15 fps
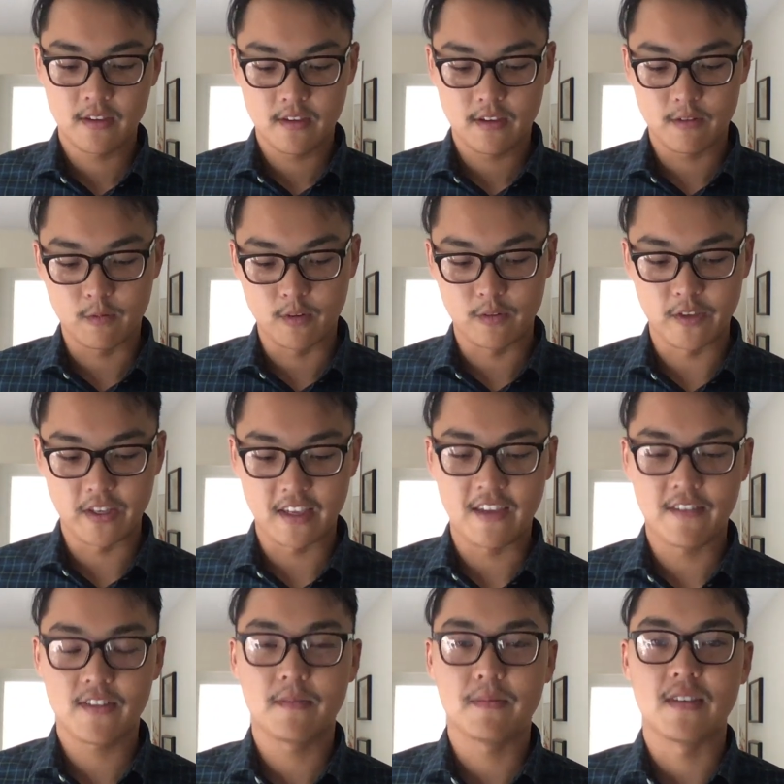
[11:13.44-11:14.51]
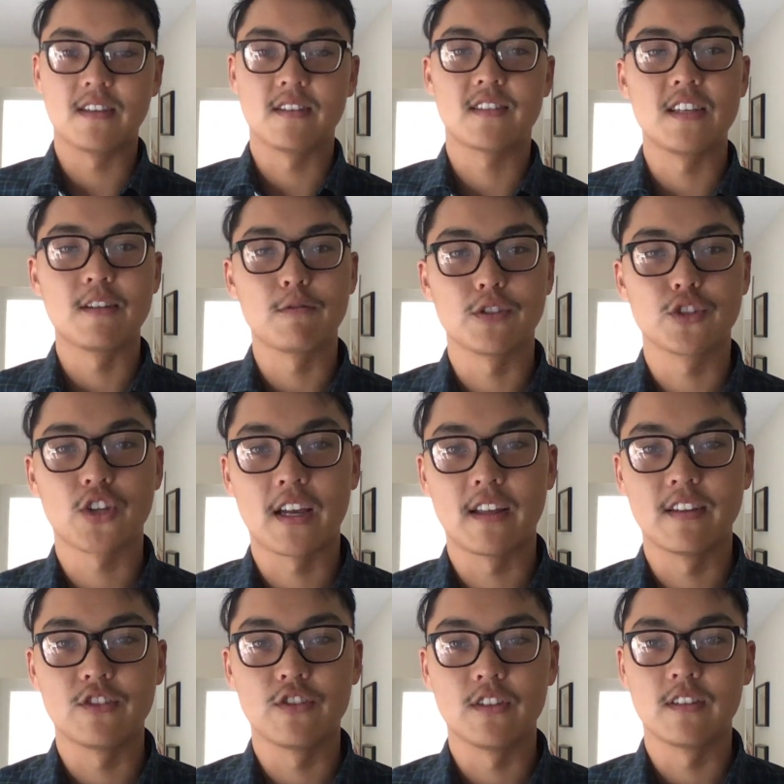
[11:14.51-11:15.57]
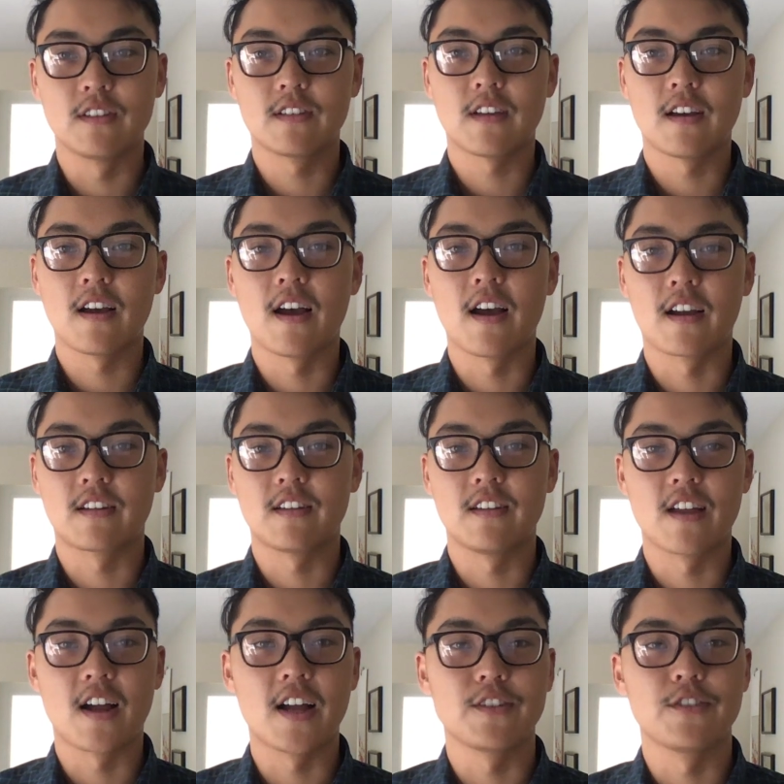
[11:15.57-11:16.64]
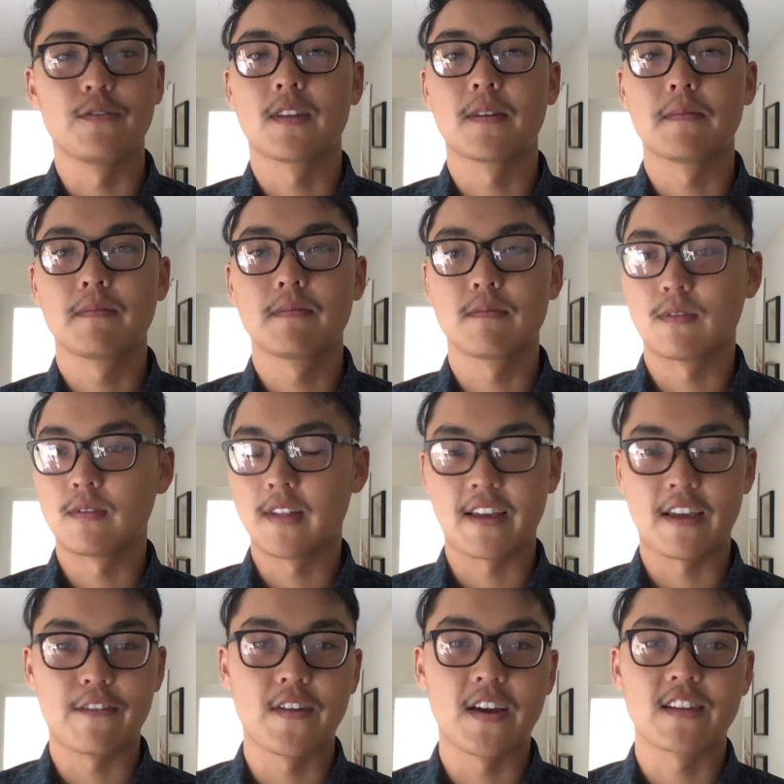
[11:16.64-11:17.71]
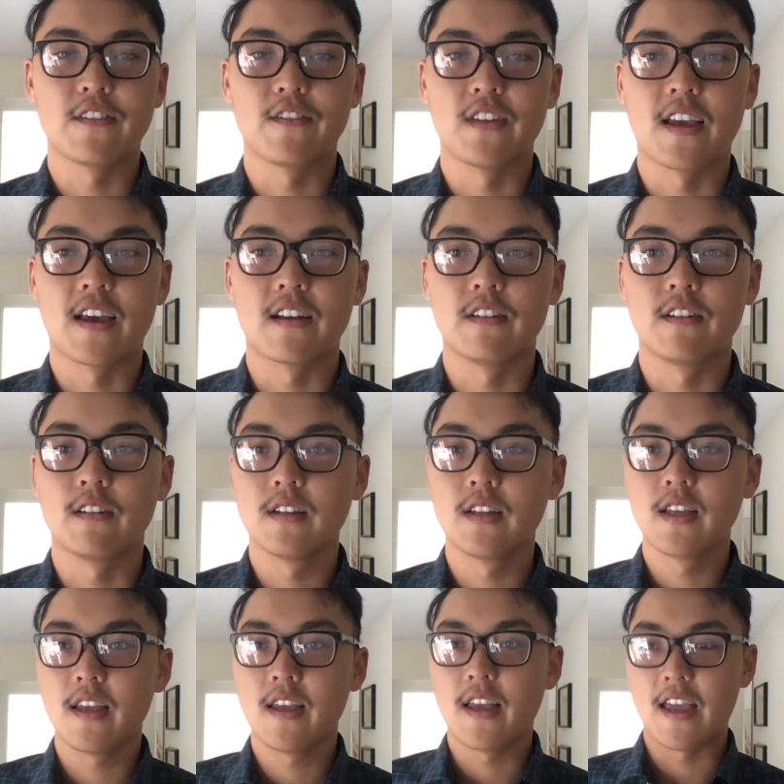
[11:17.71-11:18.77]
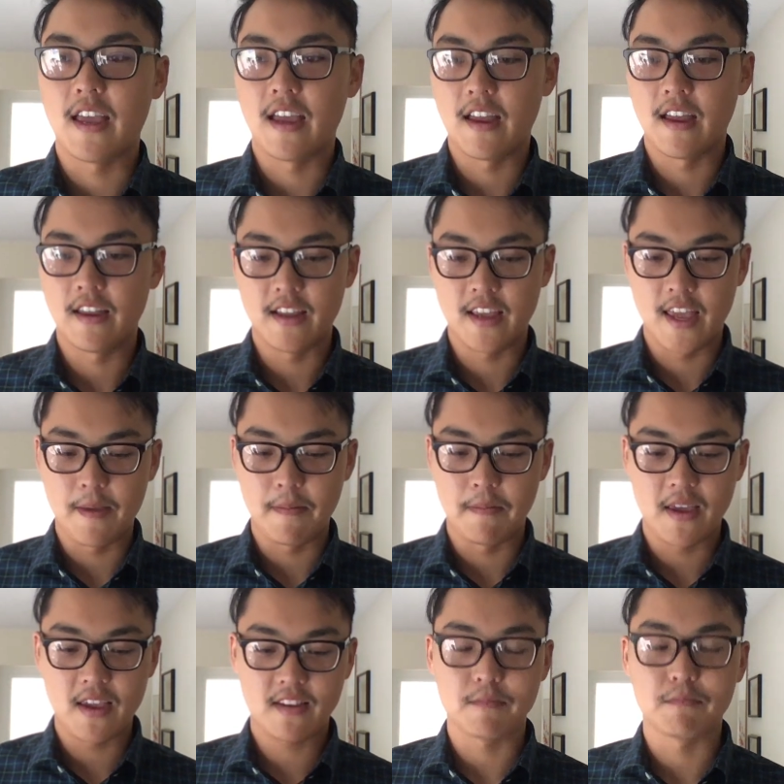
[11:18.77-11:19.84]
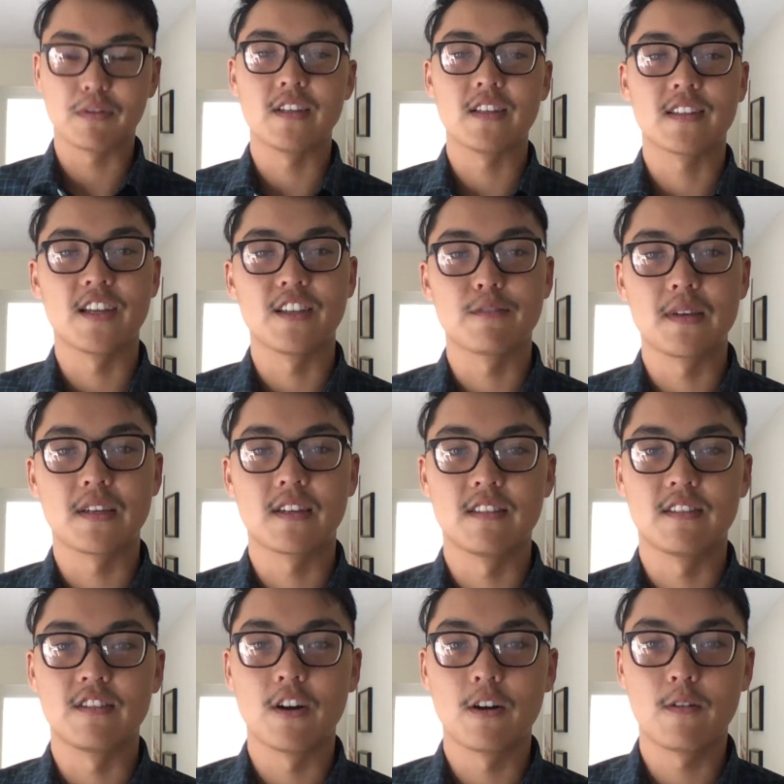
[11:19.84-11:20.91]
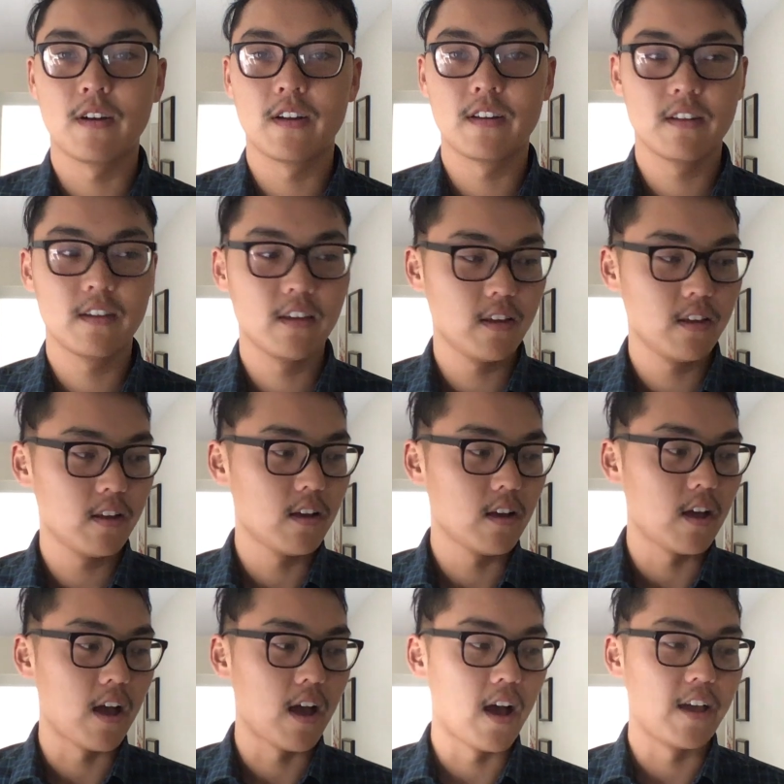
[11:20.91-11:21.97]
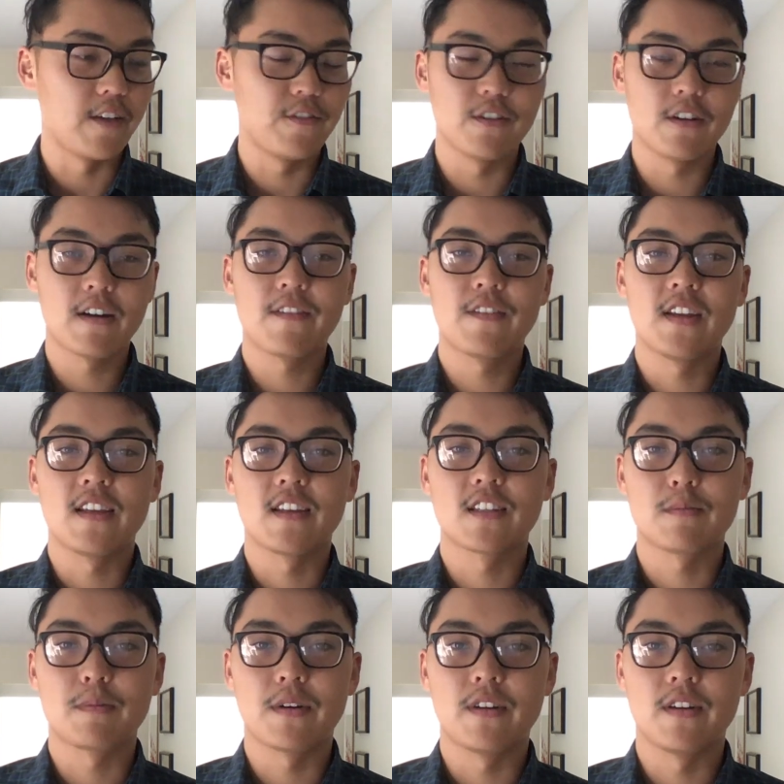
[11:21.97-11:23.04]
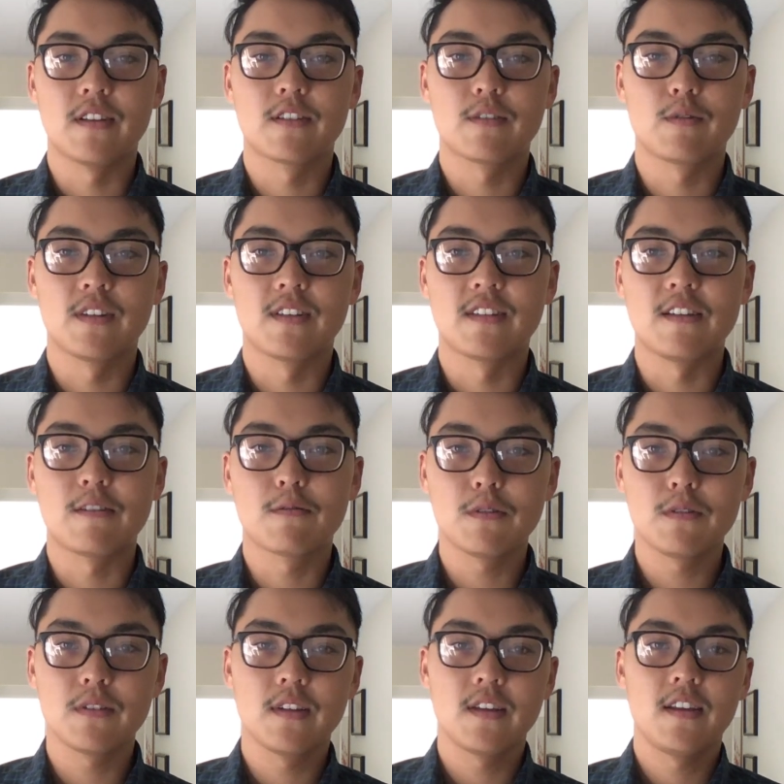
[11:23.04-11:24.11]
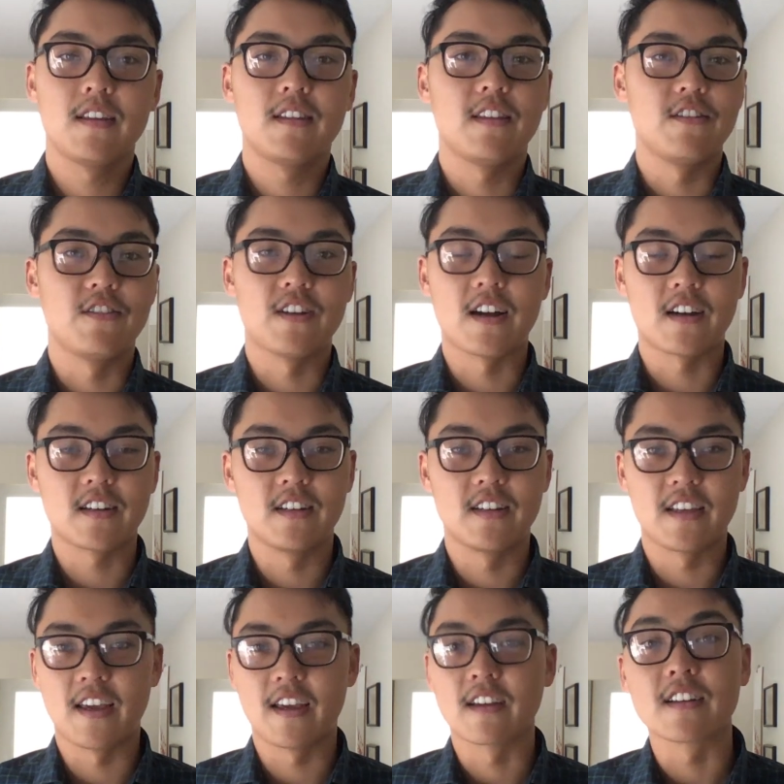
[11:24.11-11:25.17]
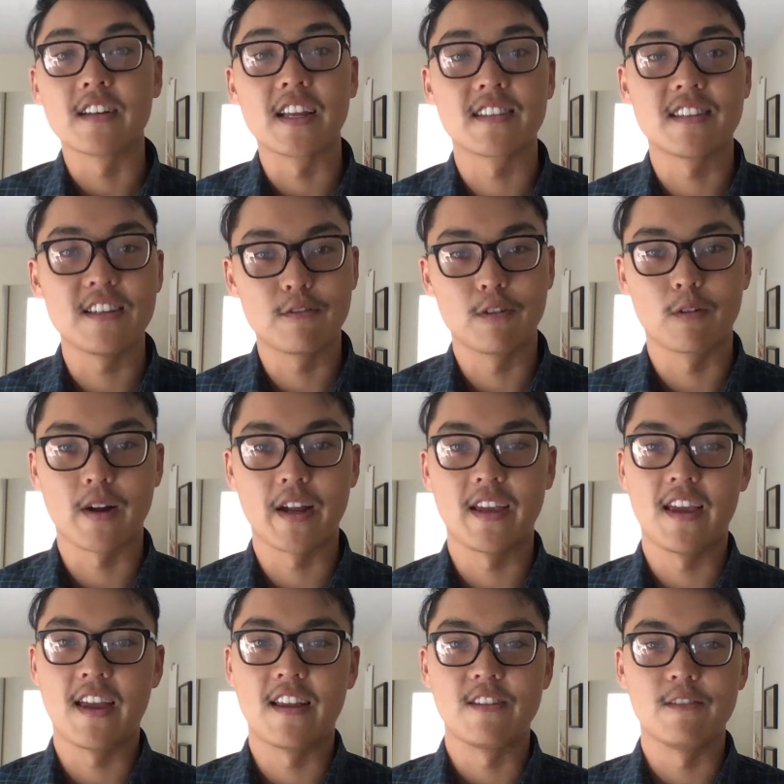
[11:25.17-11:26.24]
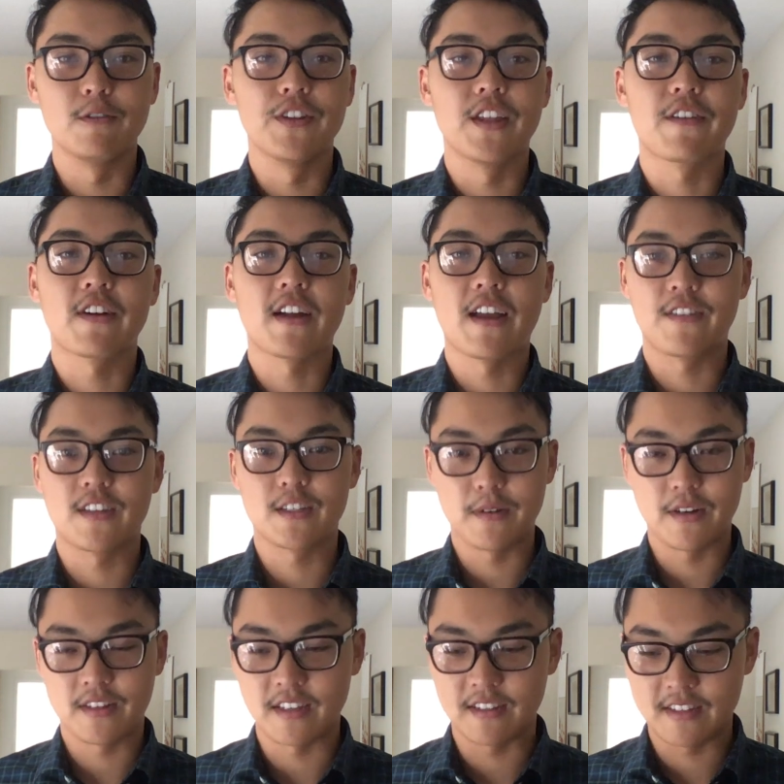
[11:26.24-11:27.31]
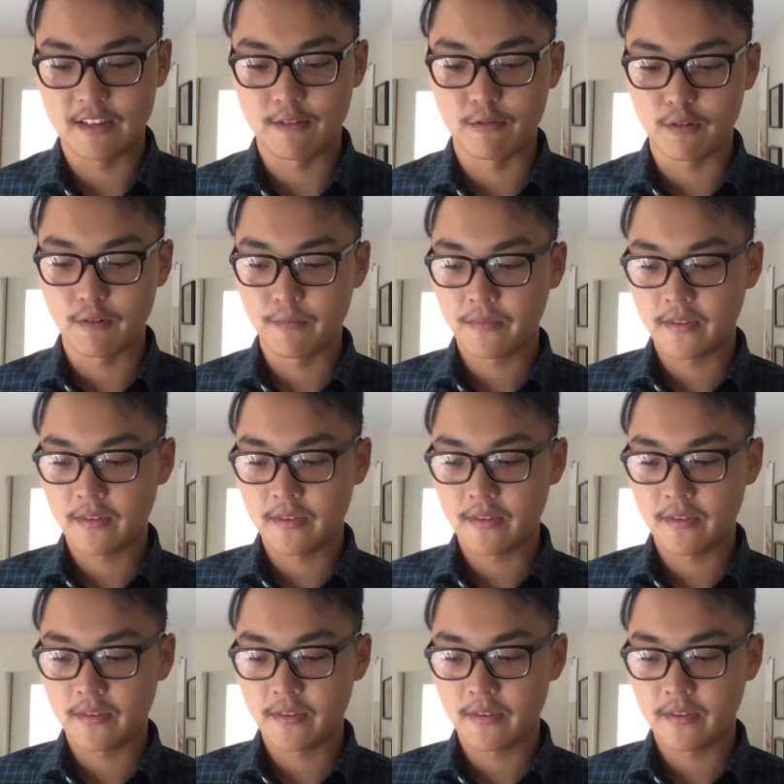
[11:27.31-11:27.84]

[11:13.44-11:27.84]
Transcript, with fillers: when we gave them these SQL challenges, could not do them effectively at all. And it made complete sense because no one, if you don't have any experience with SQL, then you're not going to get good at SQL, right? And you will never have experience at SQL